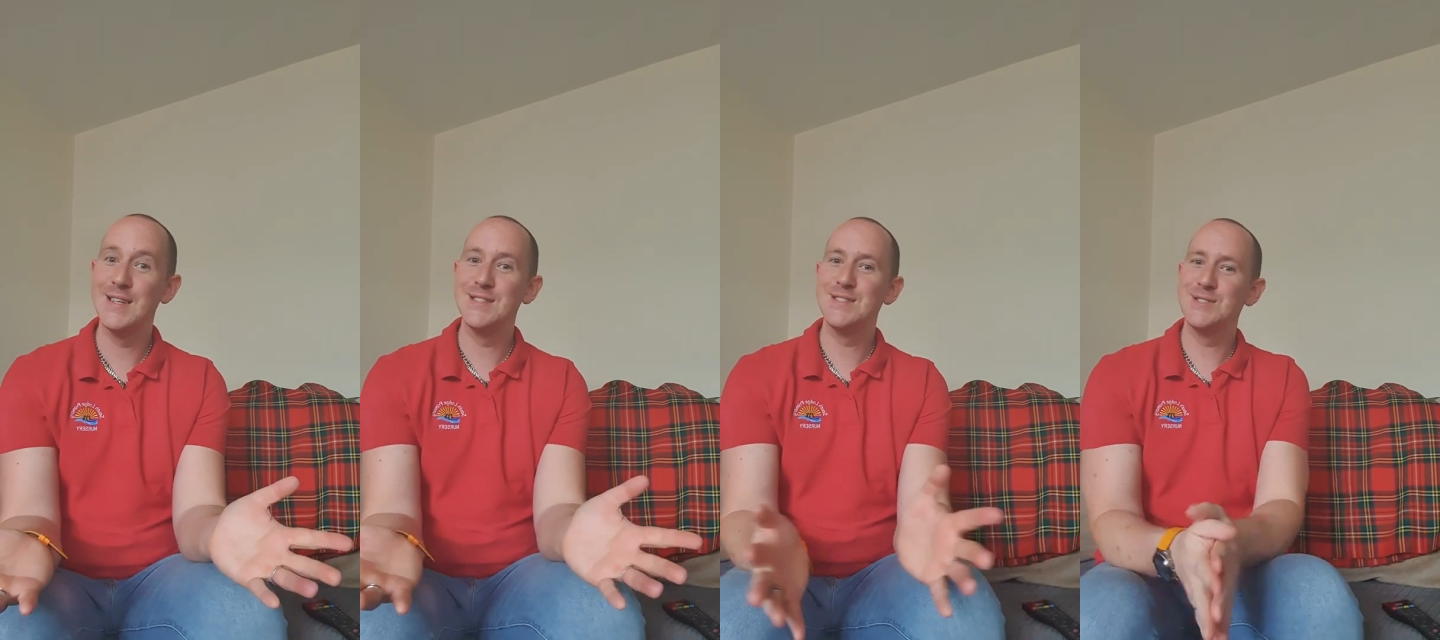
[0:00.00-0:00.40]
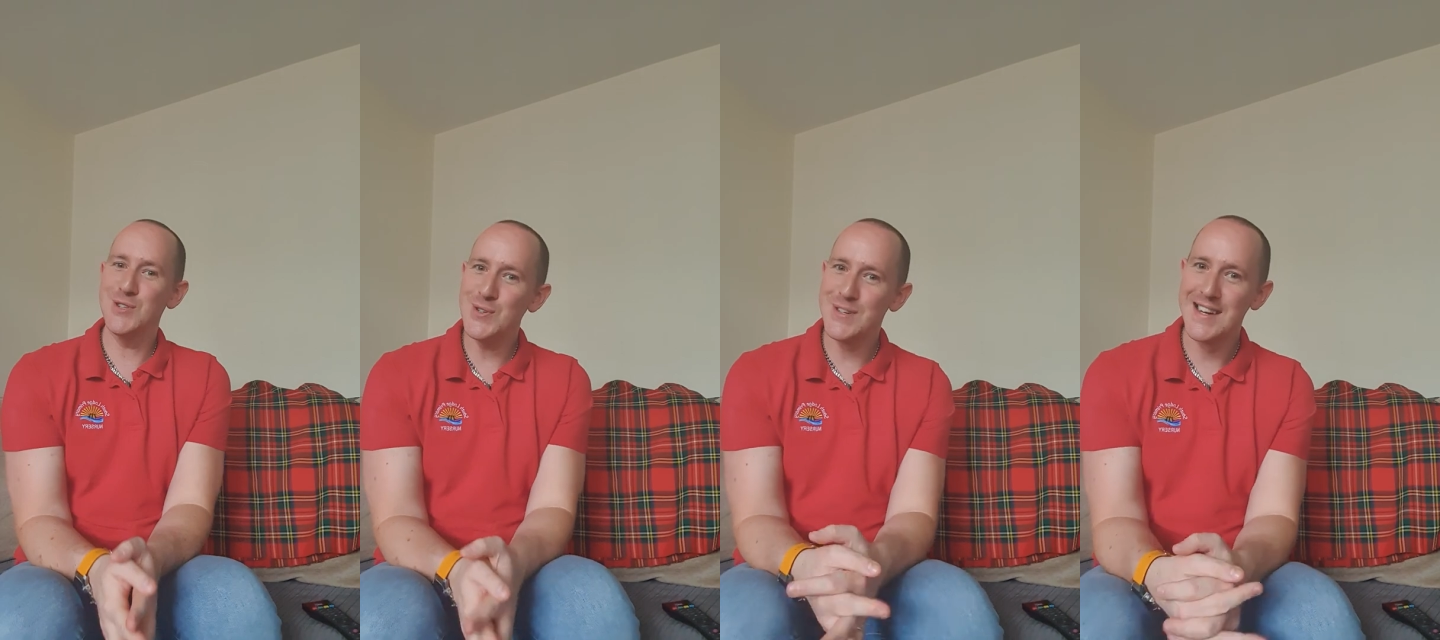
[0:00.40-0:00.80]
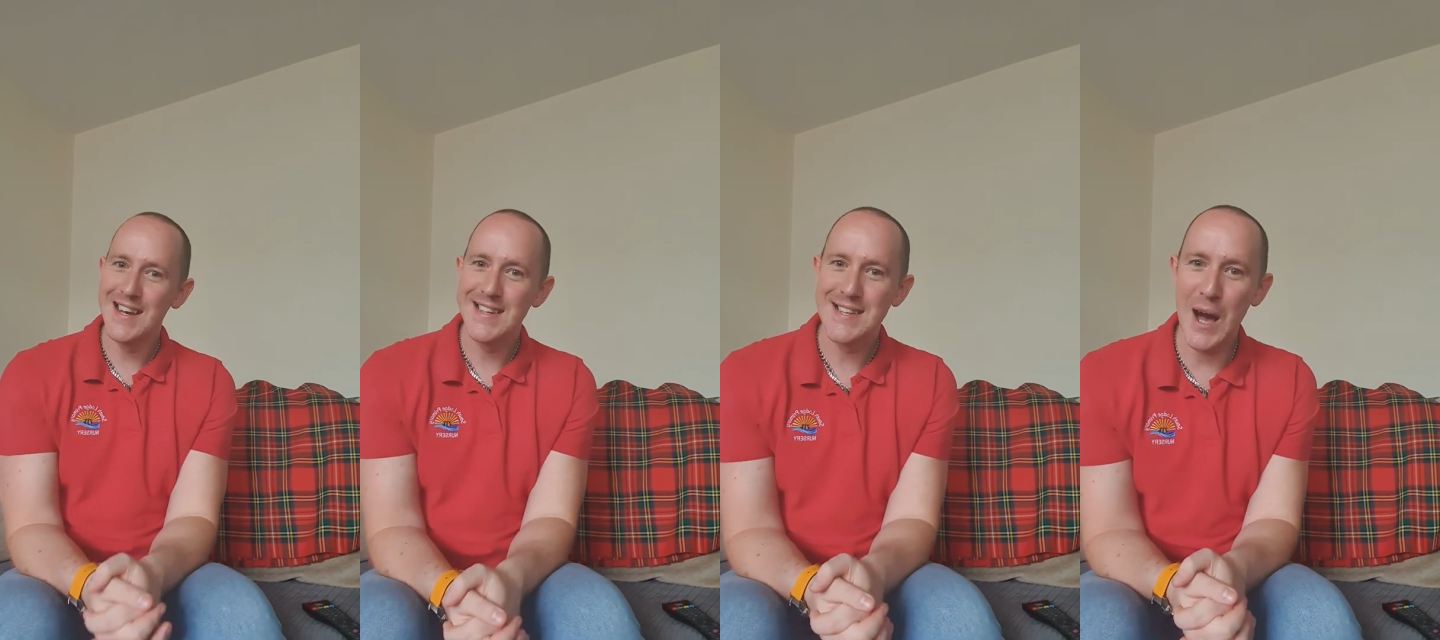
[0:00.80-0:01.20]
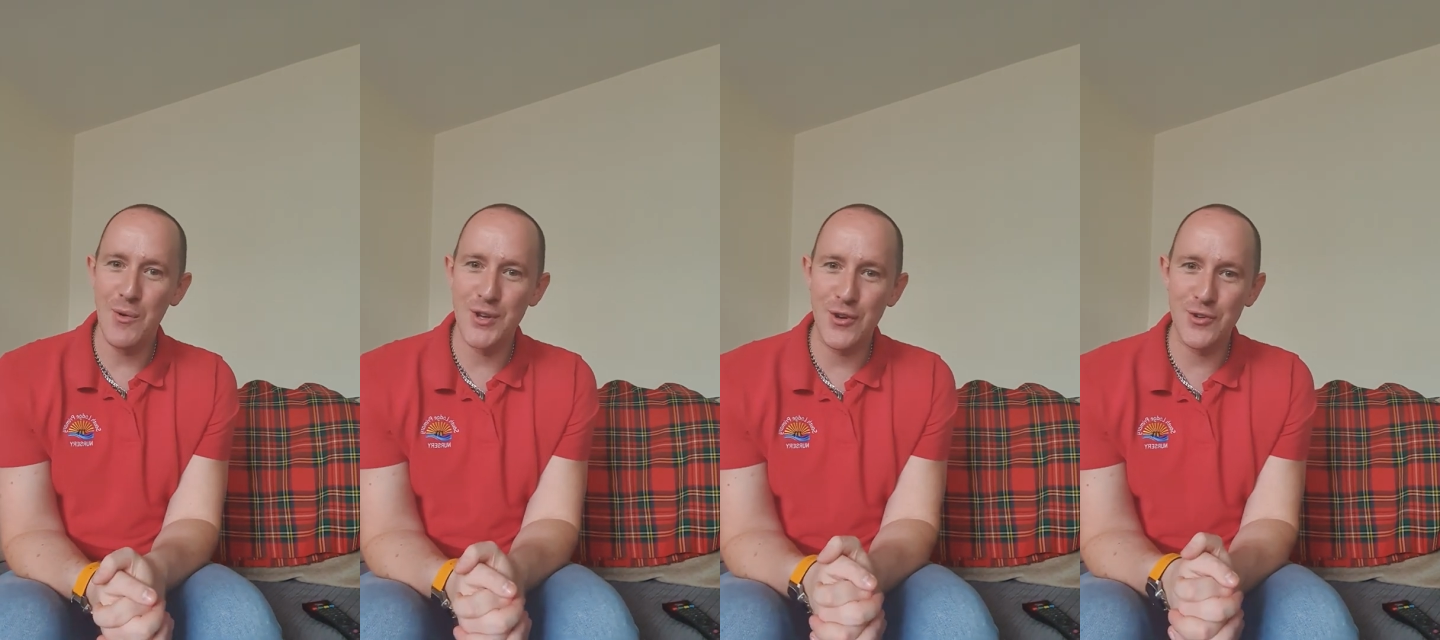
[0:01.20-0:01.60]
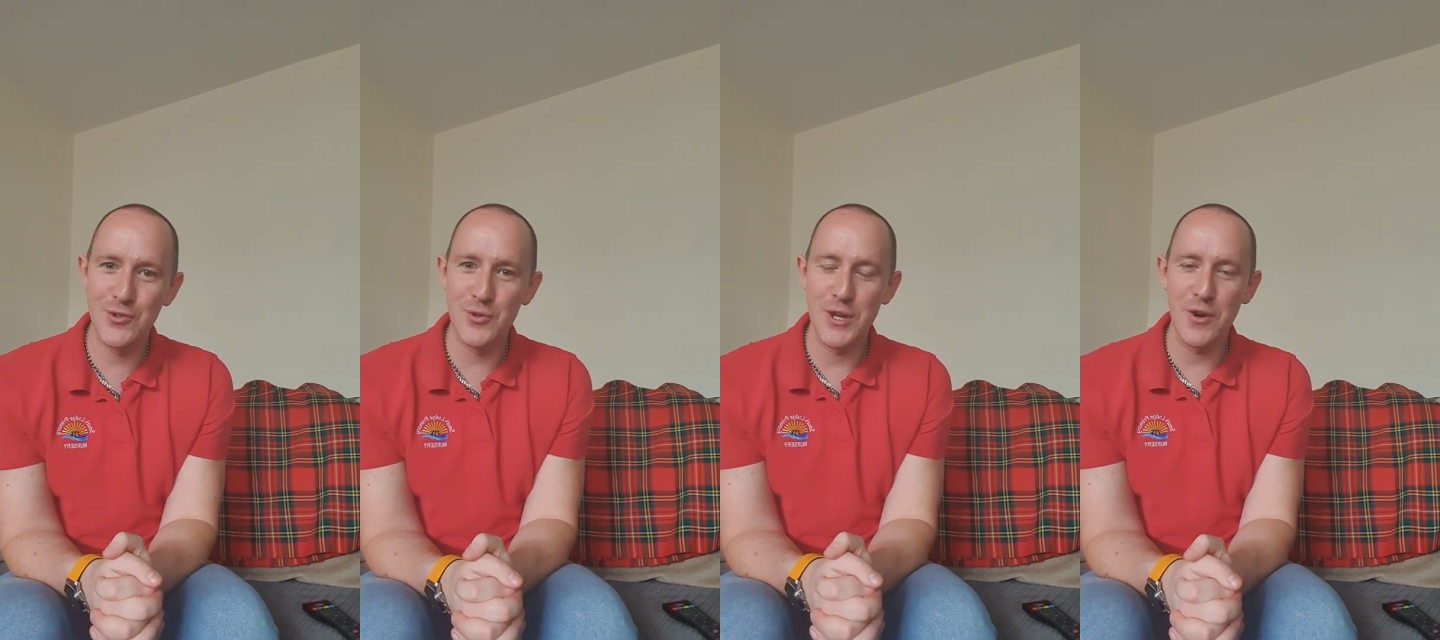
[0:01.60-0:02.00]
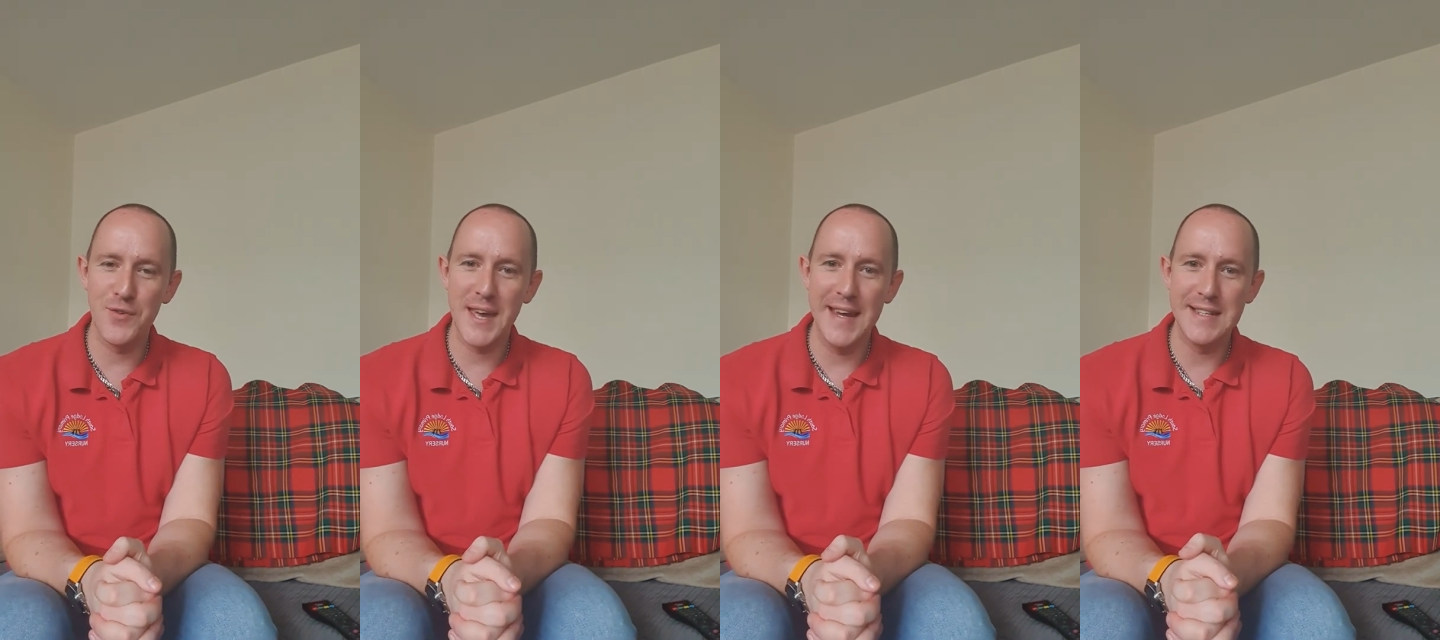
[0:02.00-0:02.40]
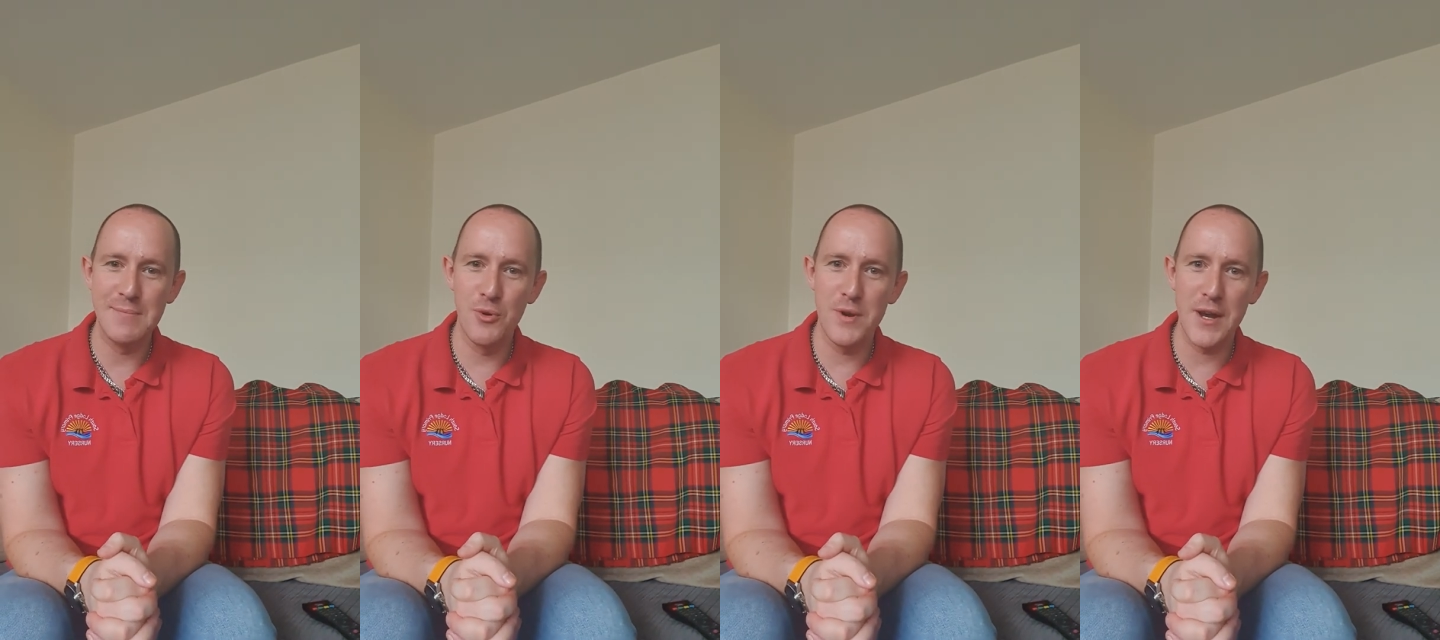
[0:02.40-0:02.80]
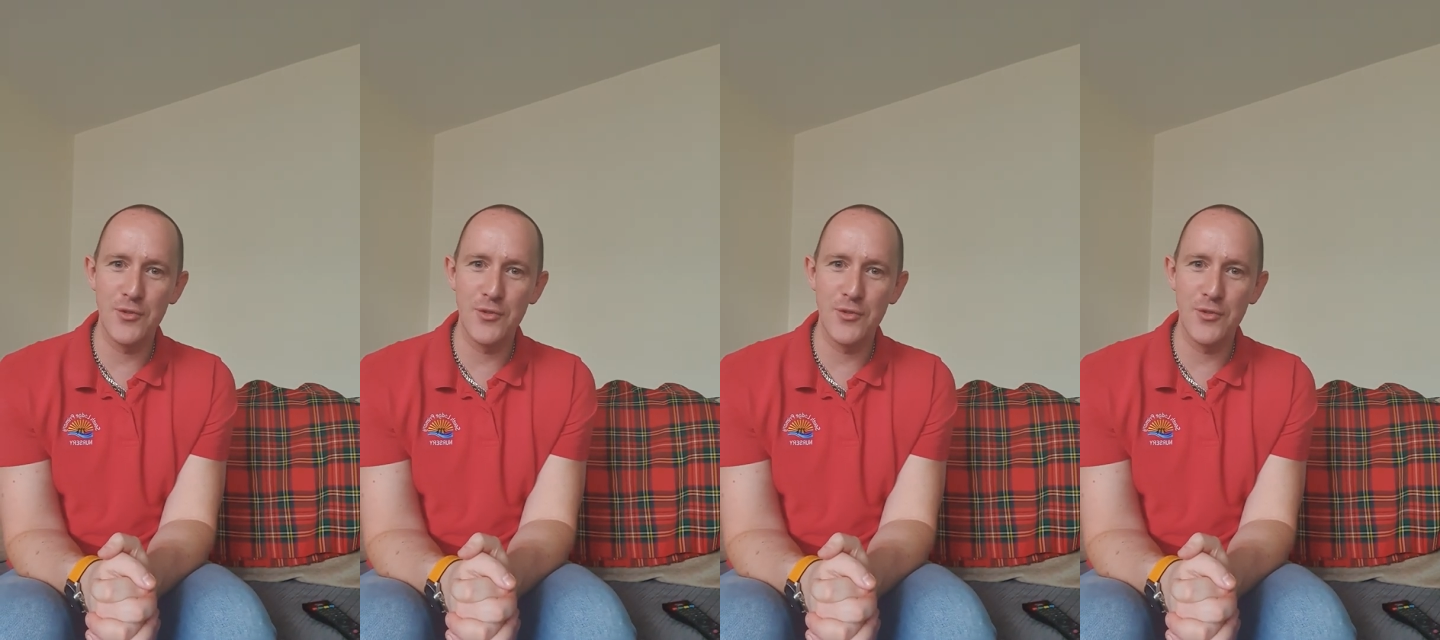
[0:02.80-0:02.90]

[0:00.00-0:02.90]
So, that was our story of Katie Morag.